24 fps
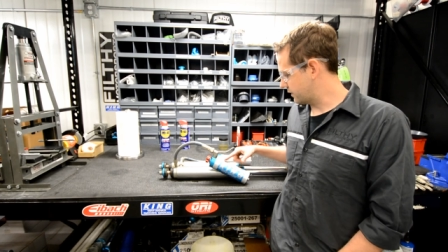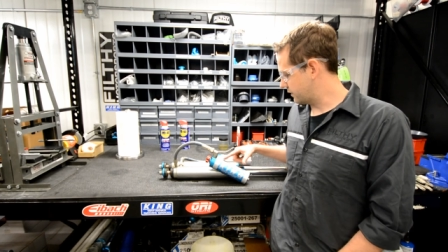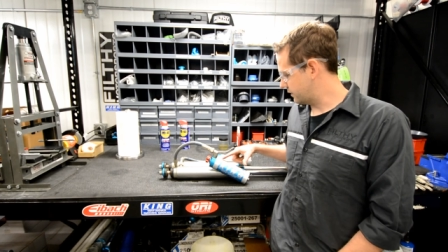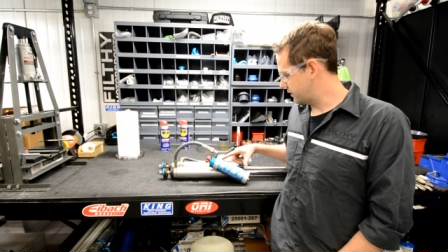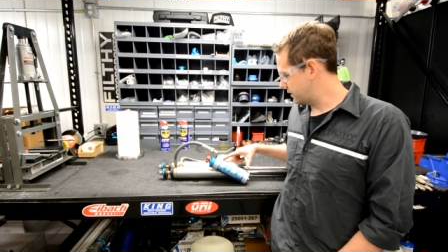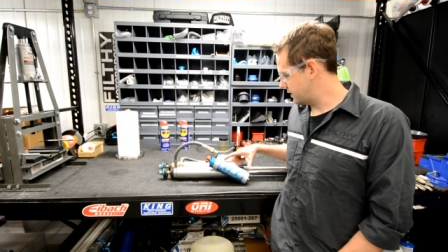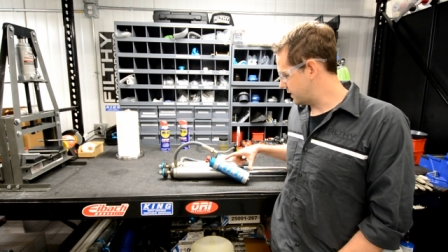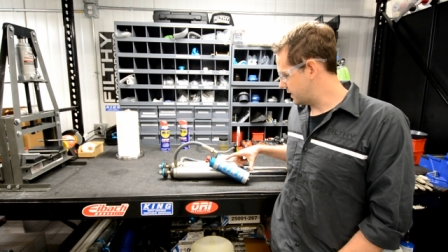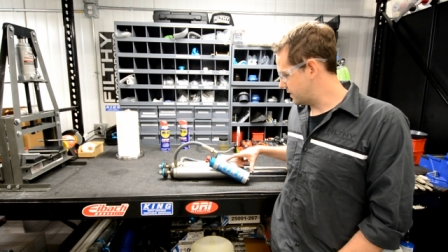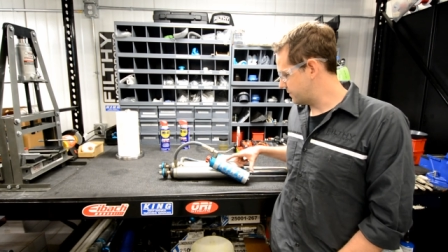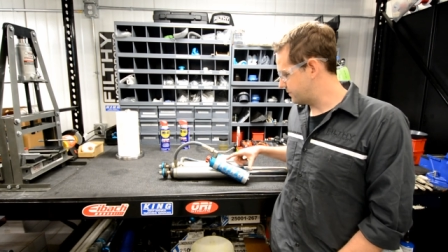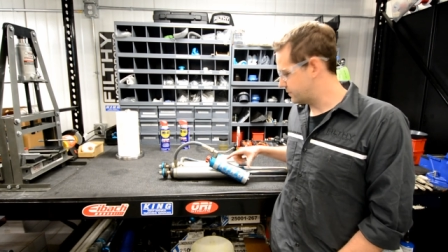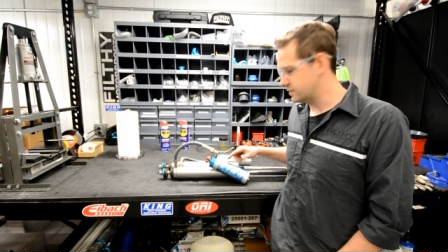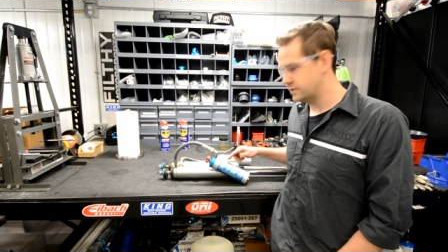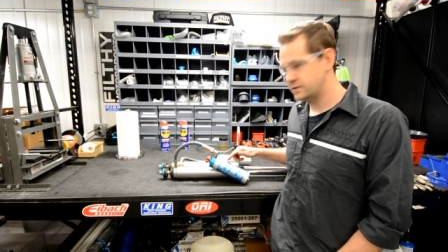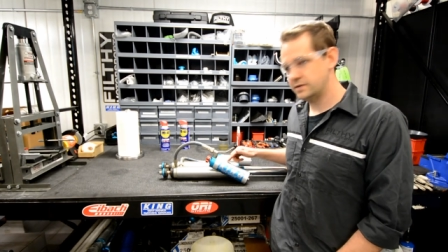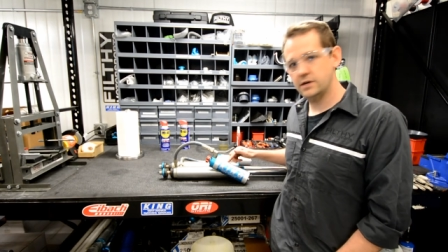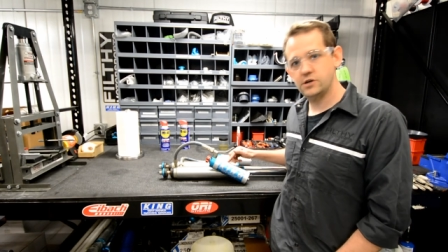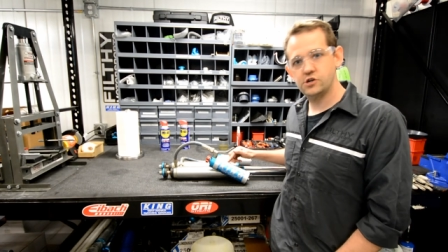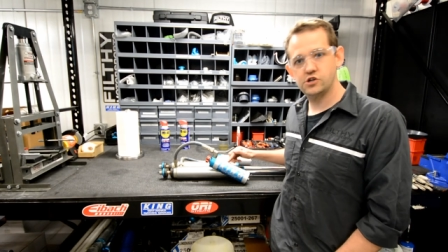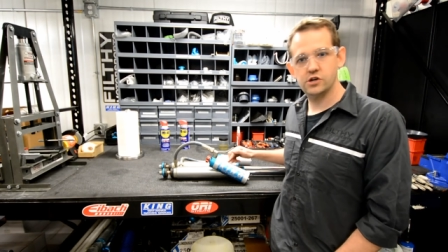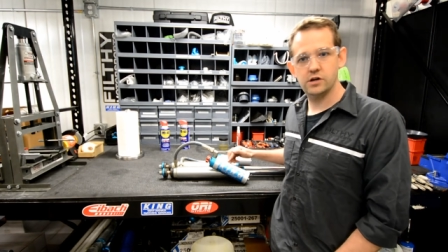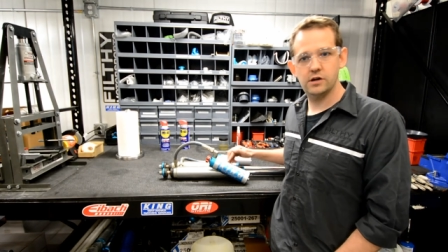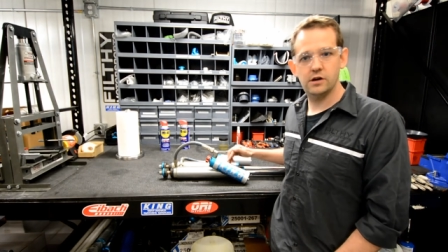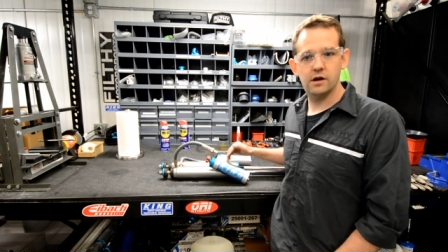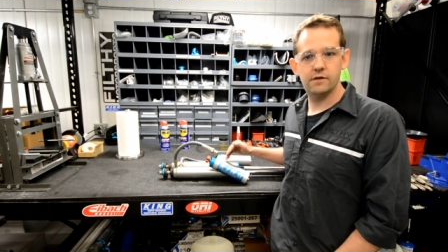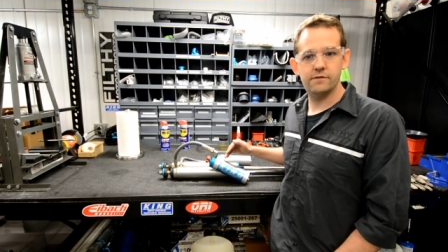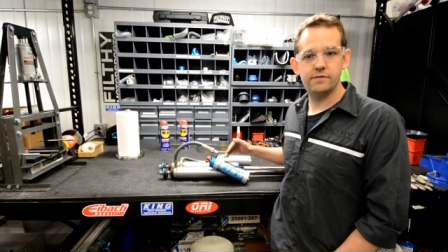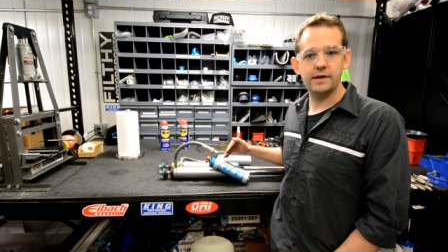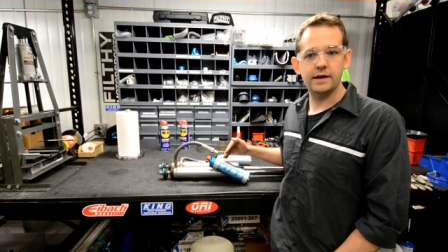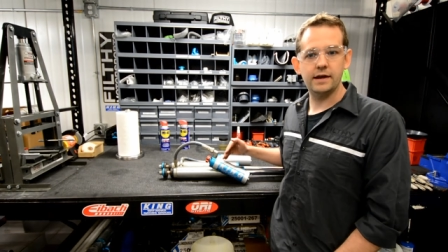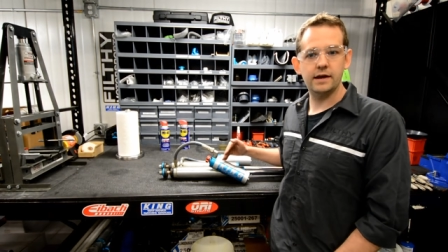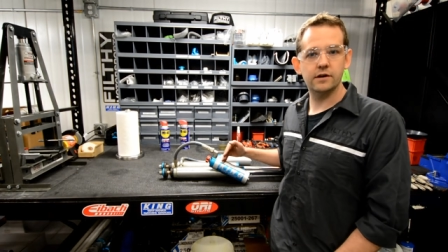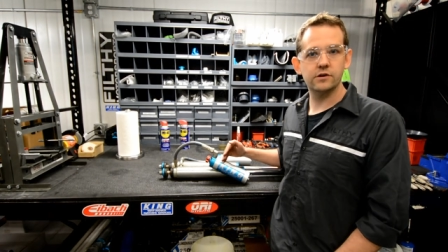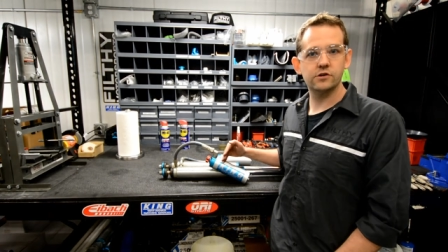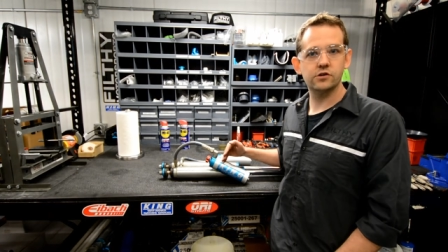the position of
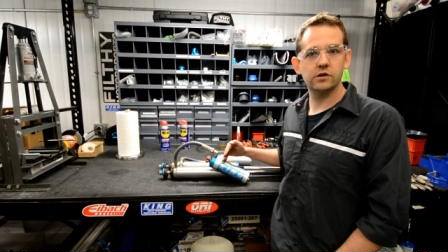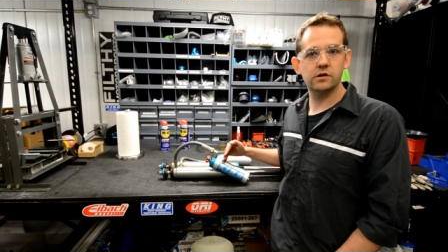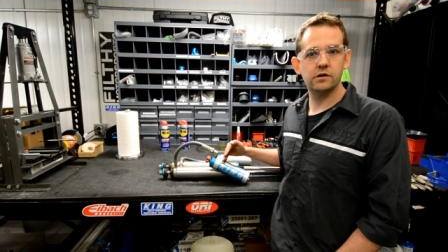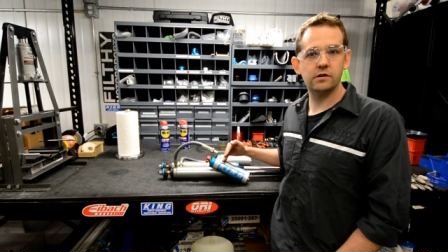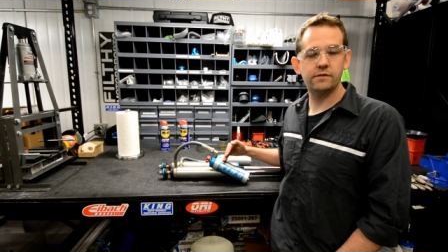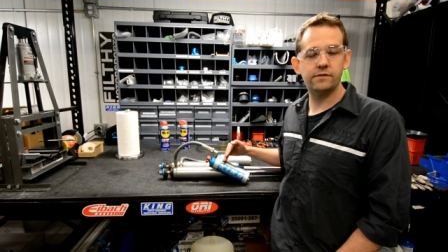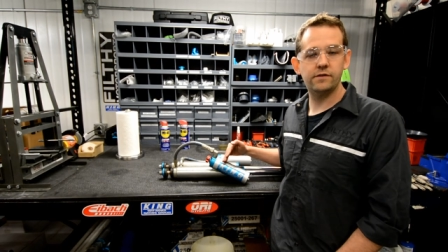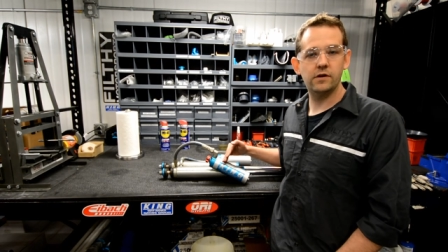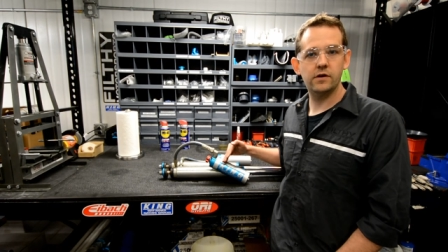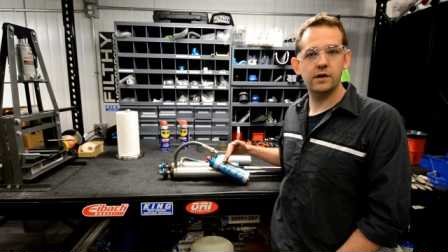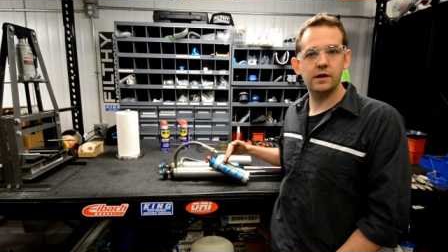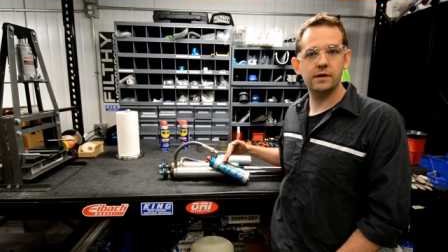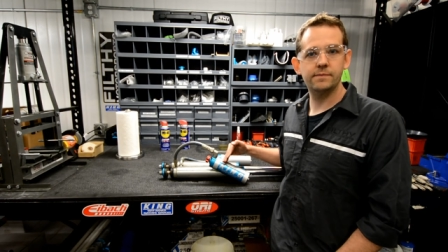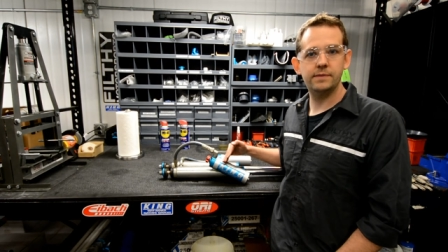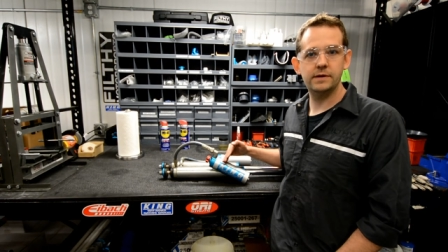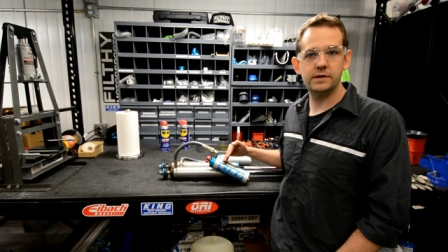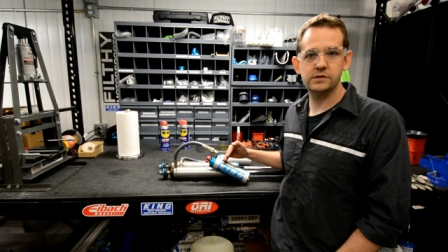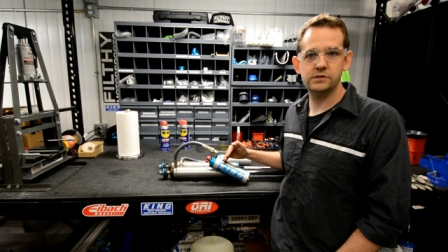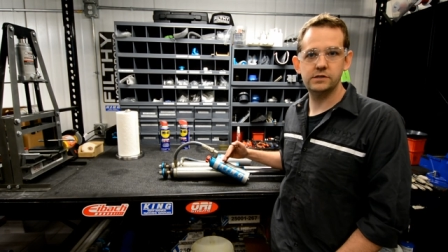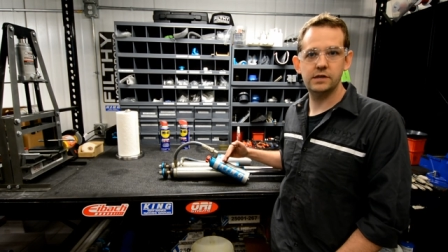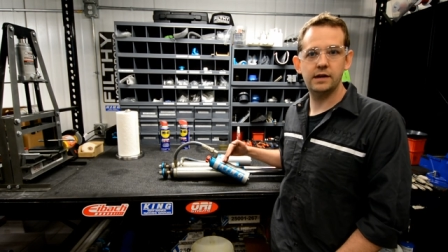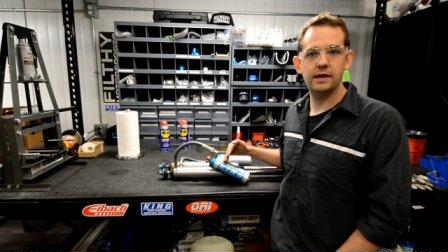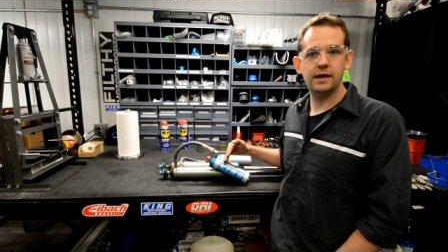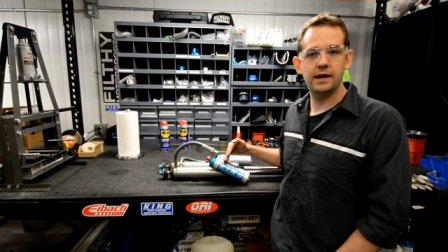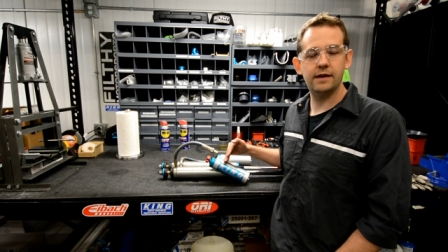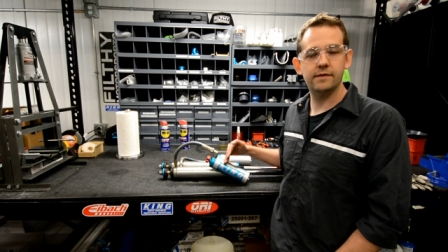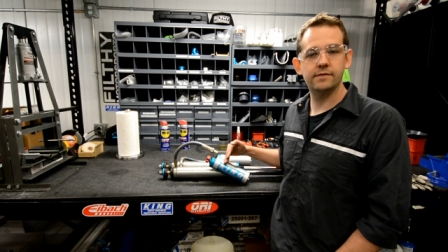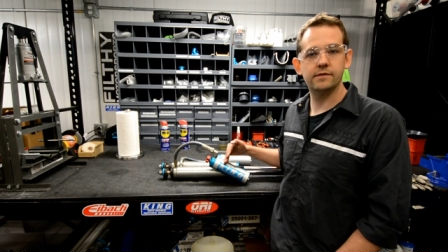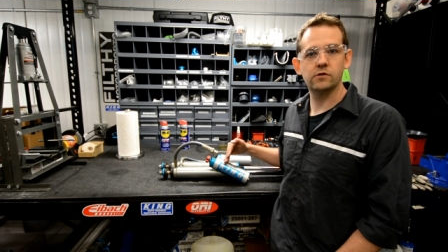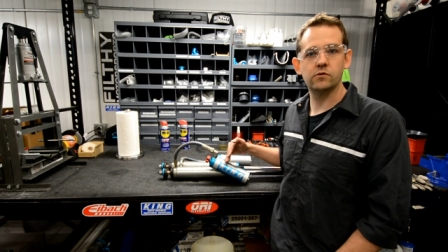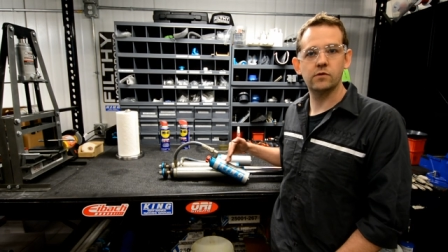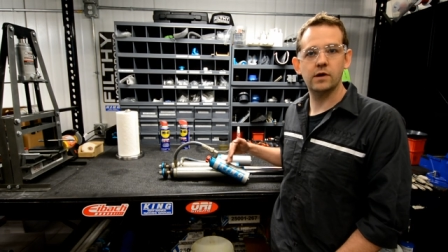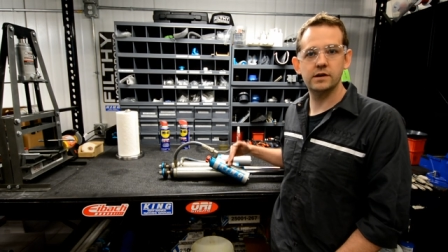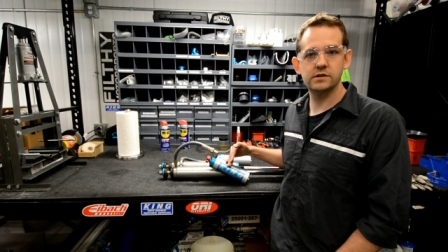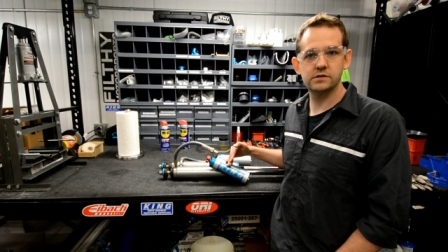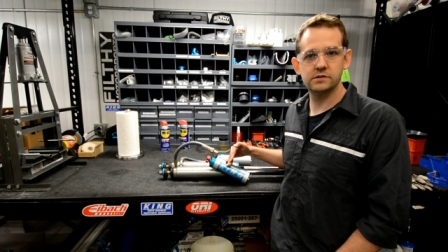the internal floating piston in the
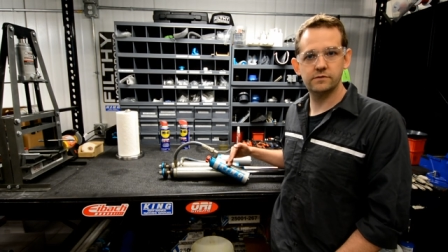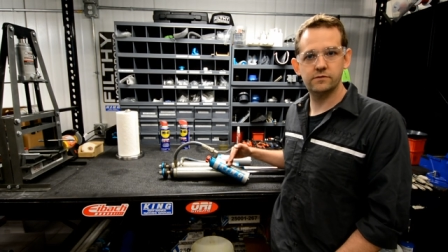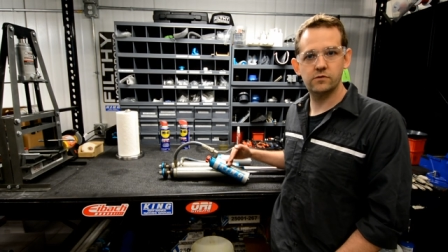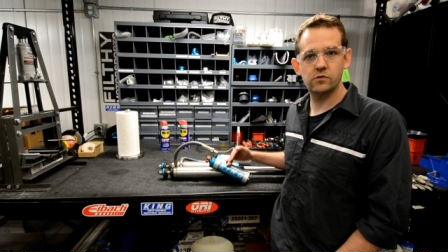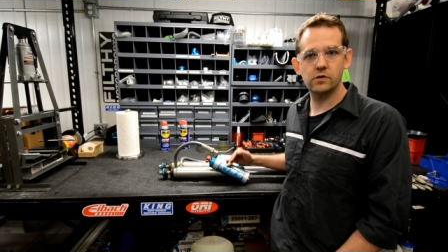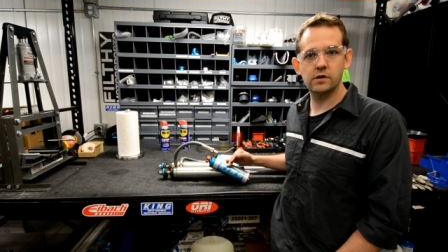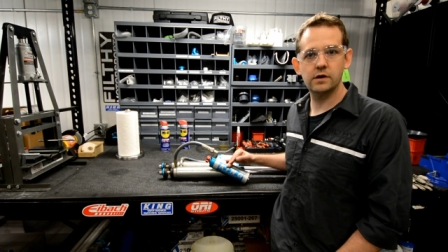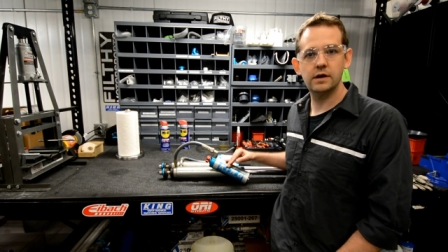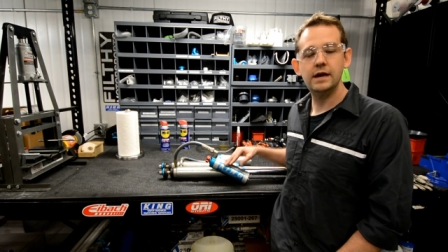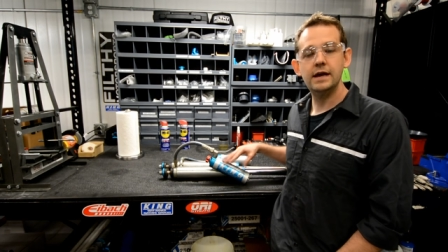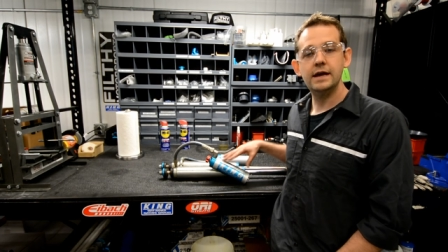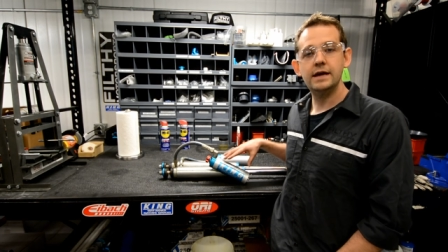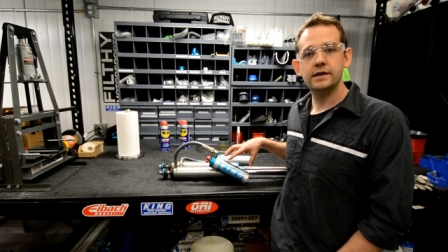reservoir